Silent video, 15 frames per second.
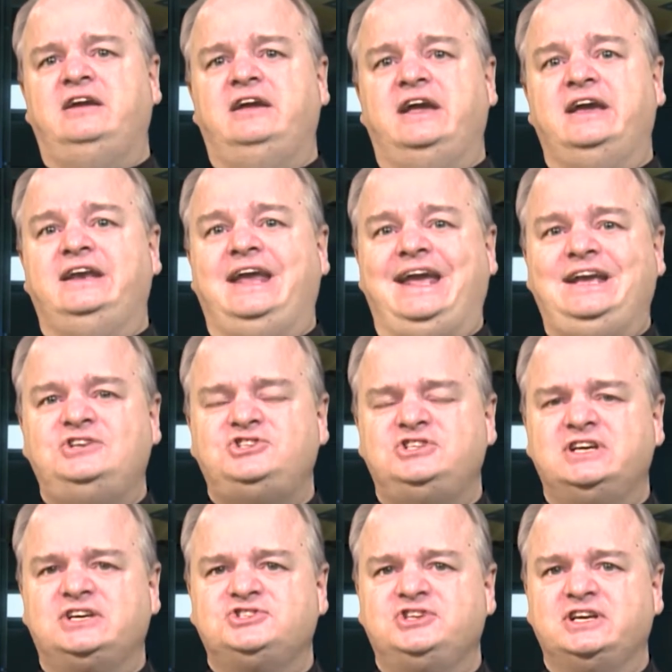at
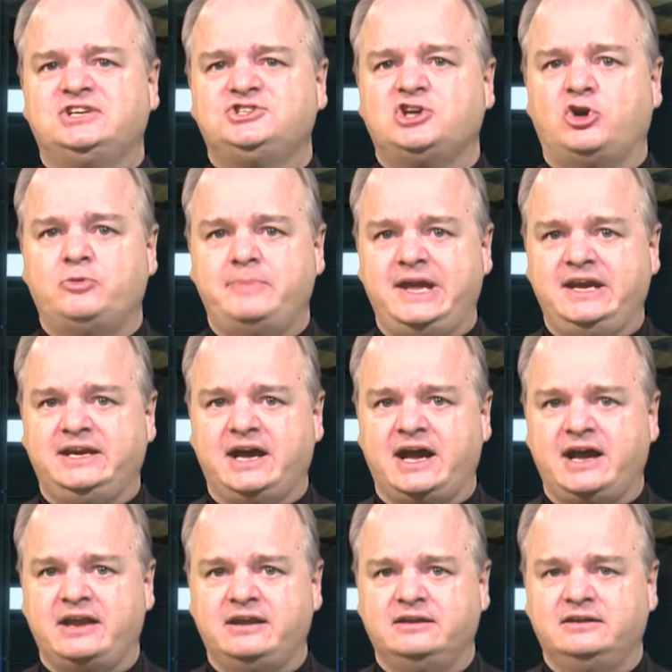
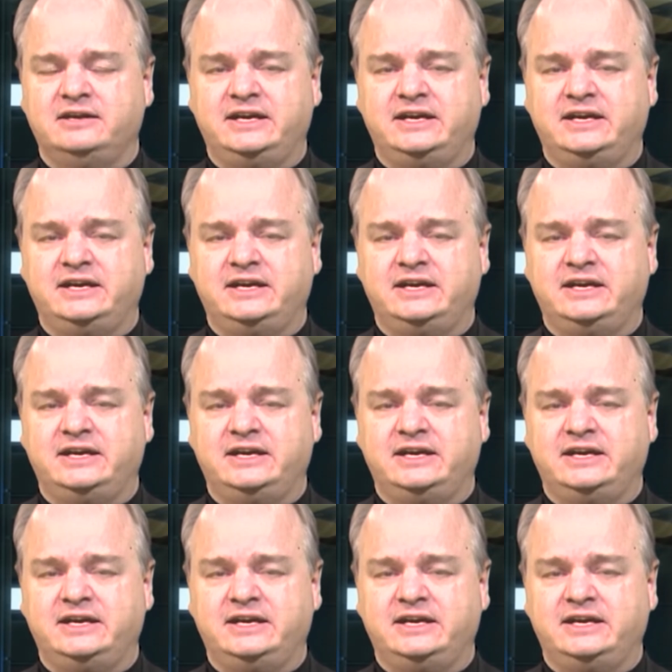866-OBEY-GOD.